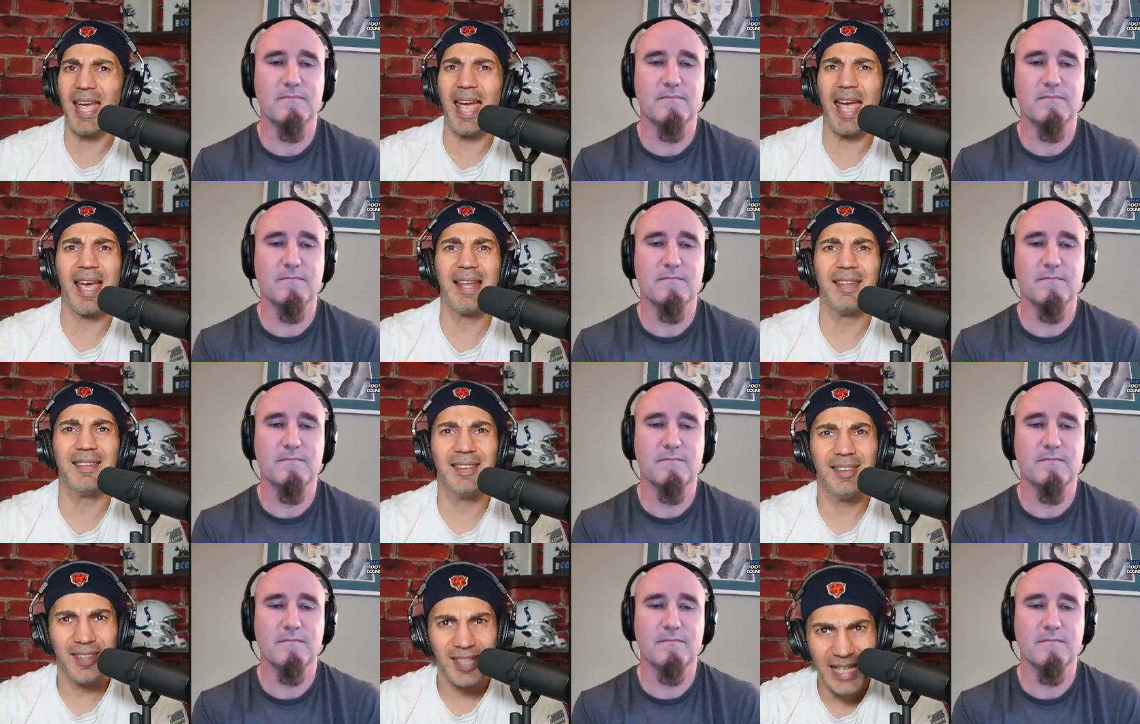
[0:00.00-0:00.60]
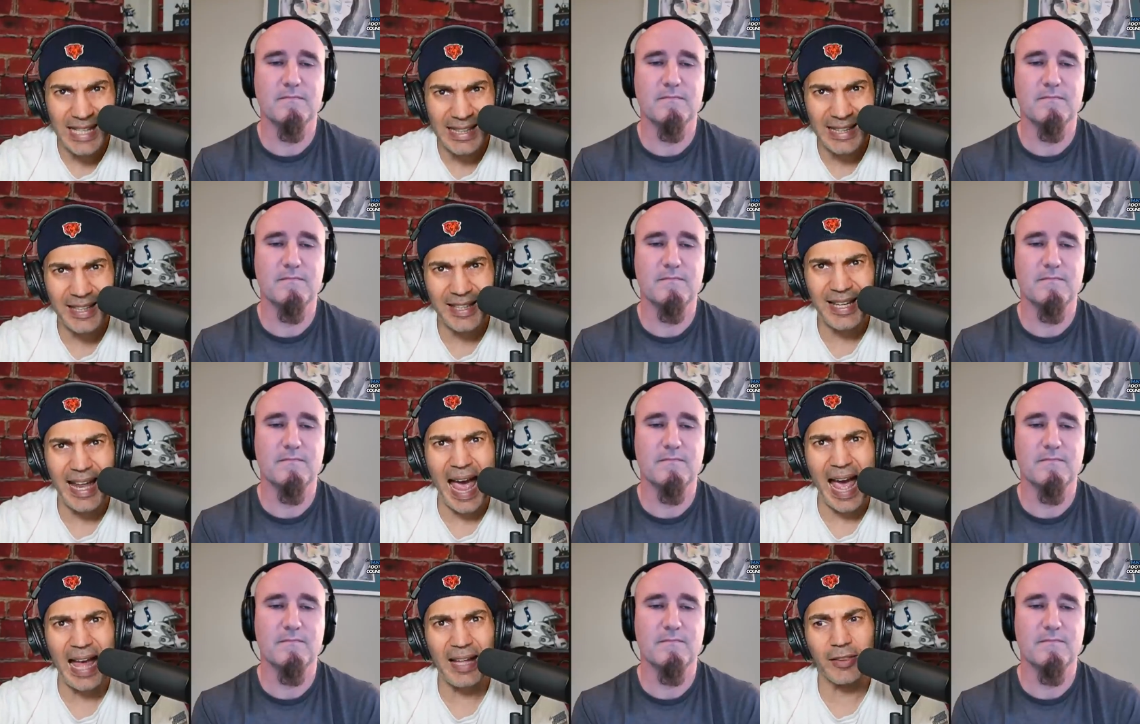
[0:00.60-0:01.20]
Speaker 1: and
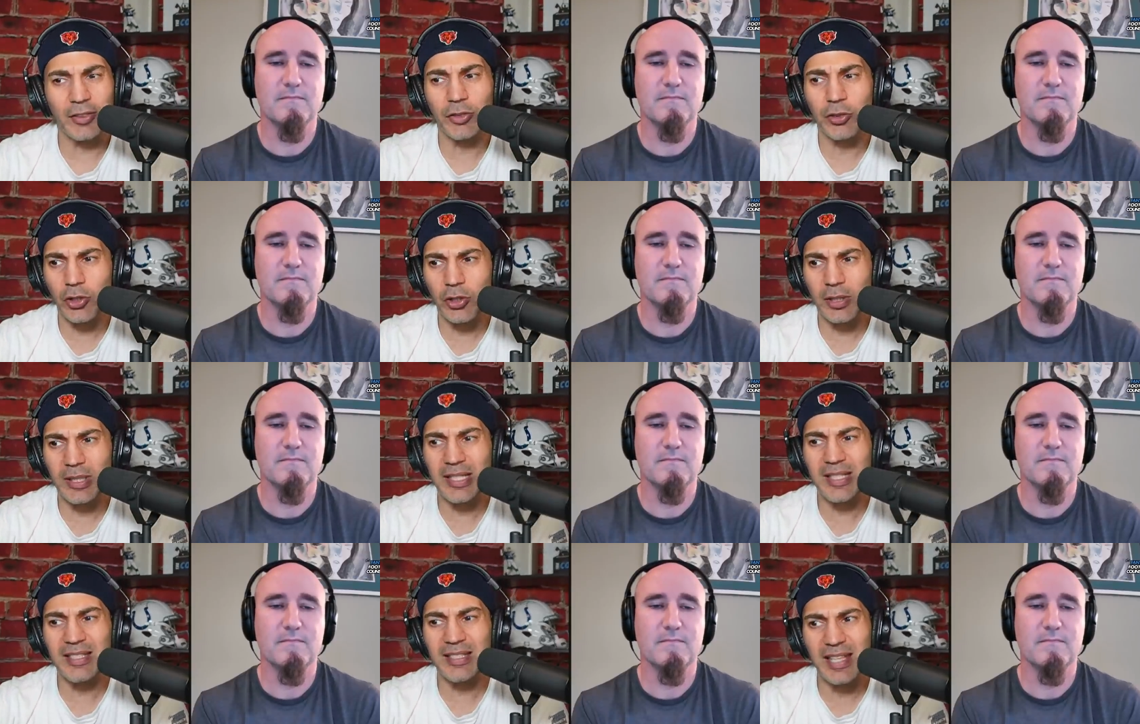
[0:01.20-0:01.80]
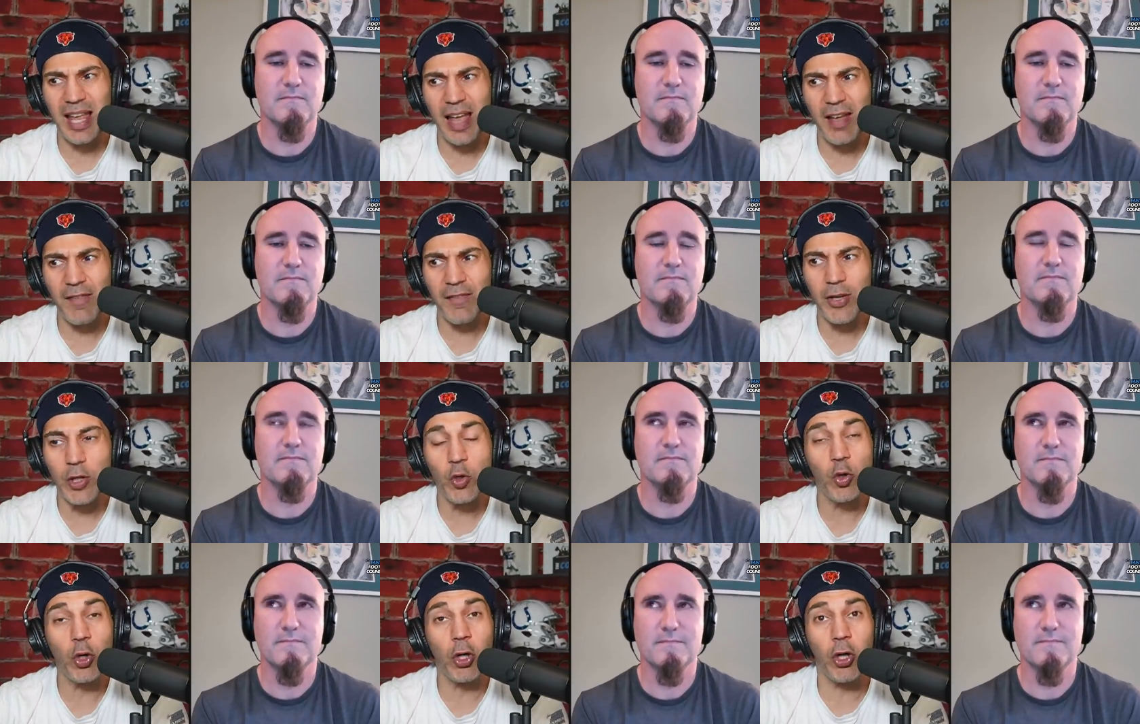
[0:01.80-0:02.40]
Thielen at
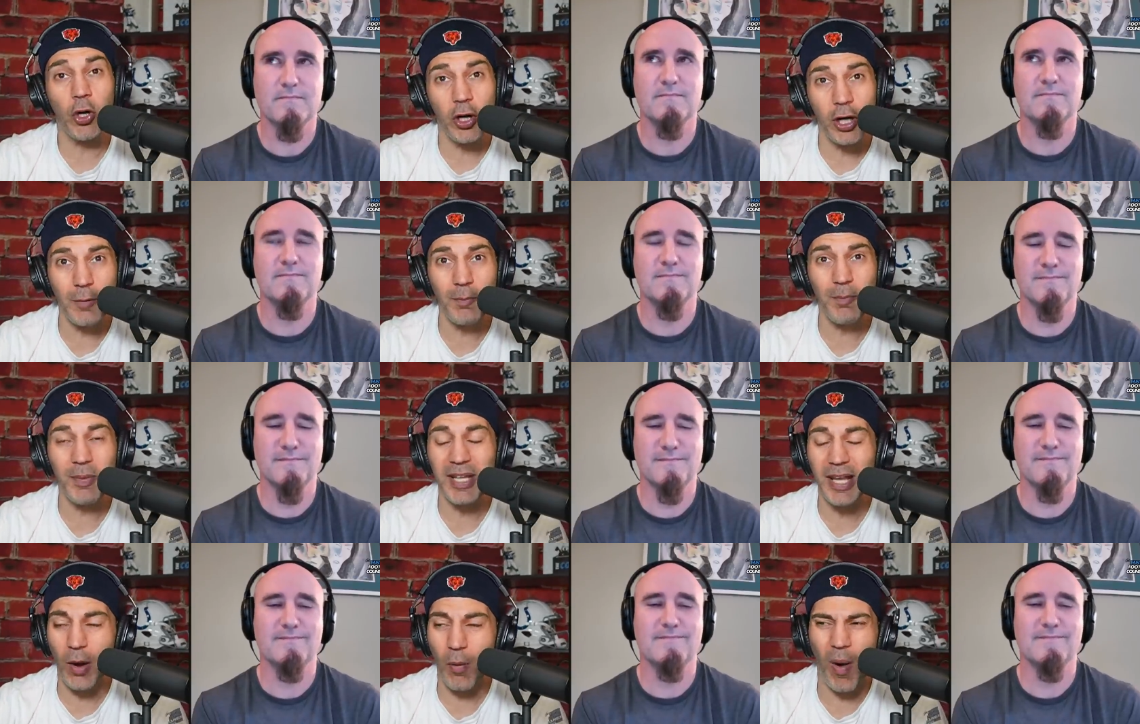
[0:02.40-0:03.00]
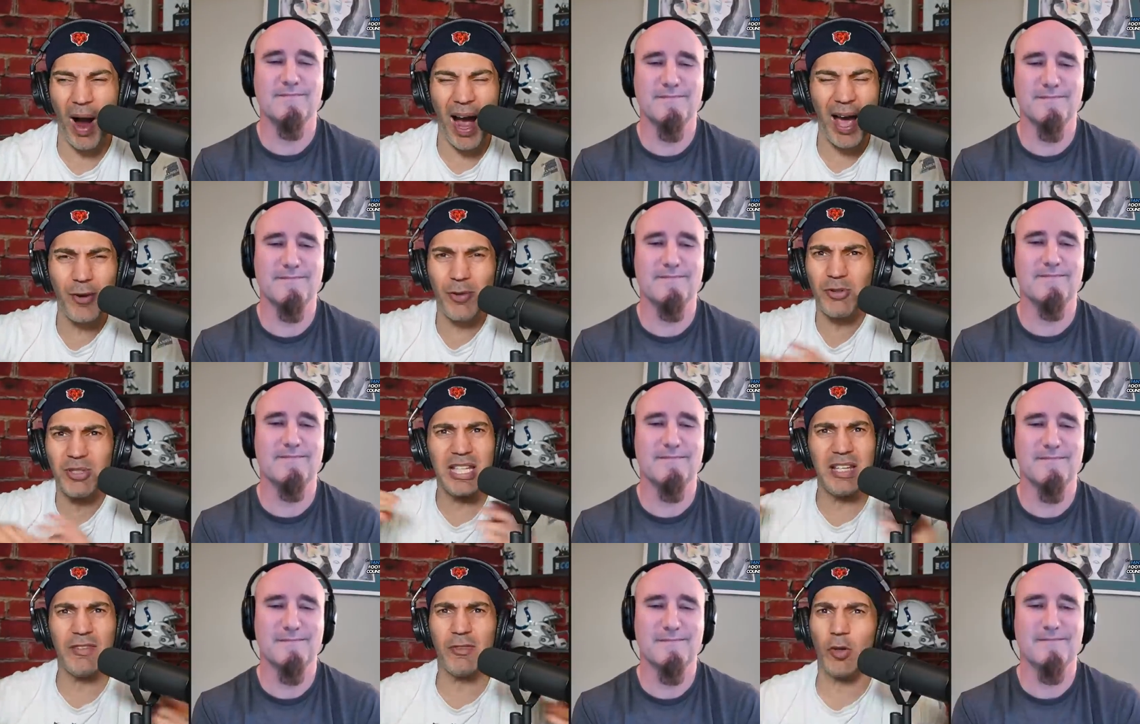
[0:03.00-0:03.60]
thirty-seven, who could be a wide
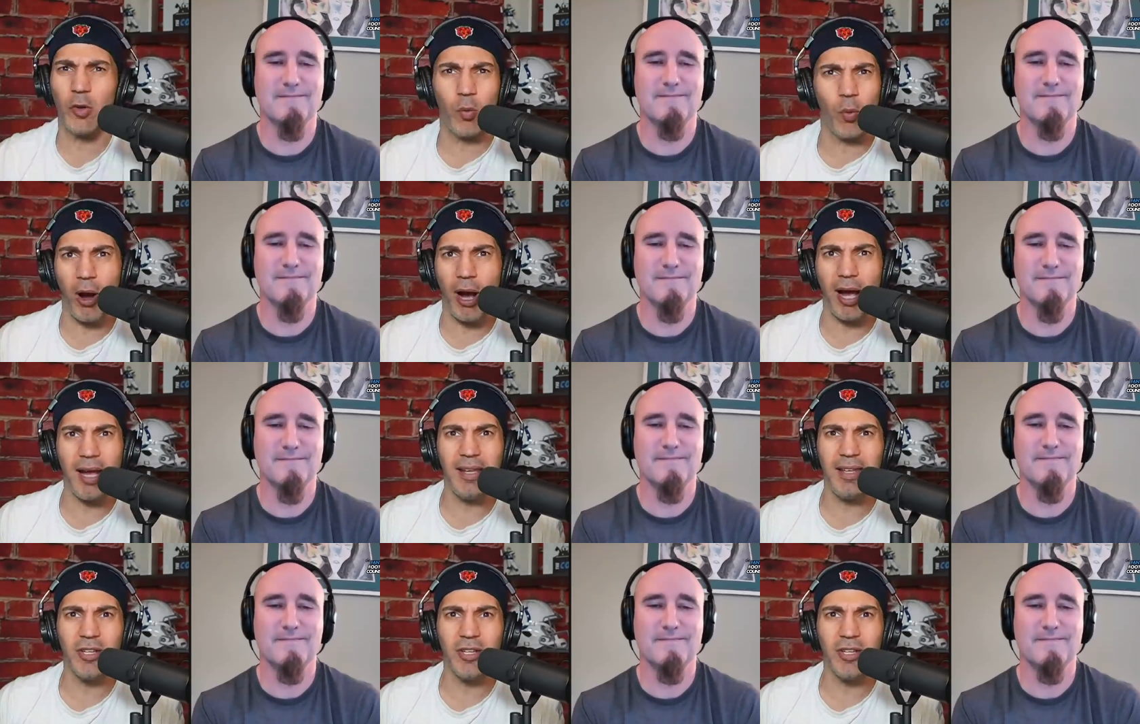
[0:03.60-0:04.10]
receiver one.